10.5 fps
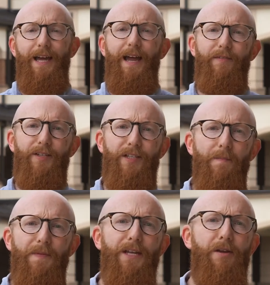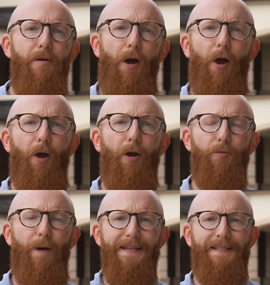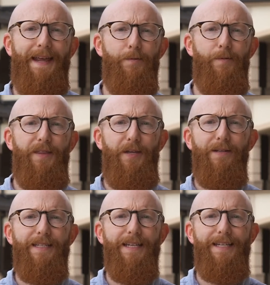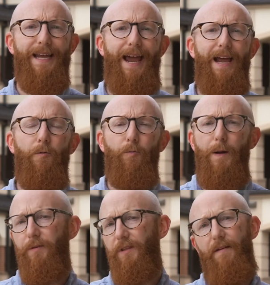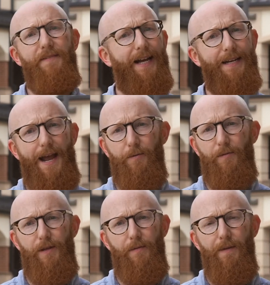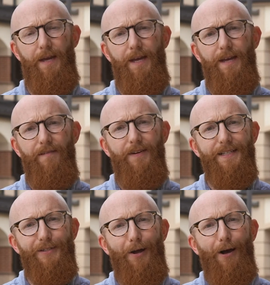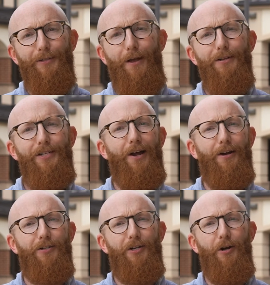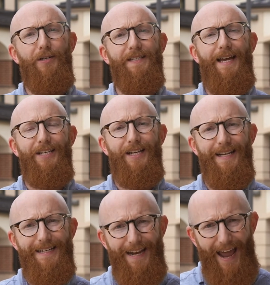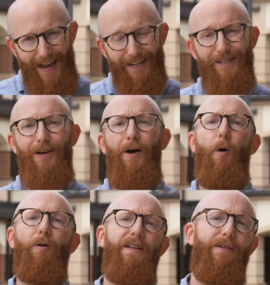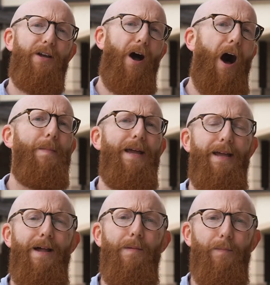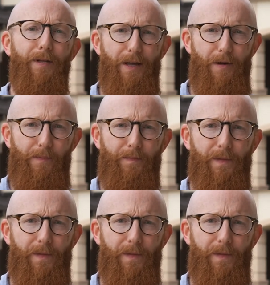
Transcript: If something you heard resonated with you today, we would love to connect with you. Visit doxology.church/connect or leave a comment below.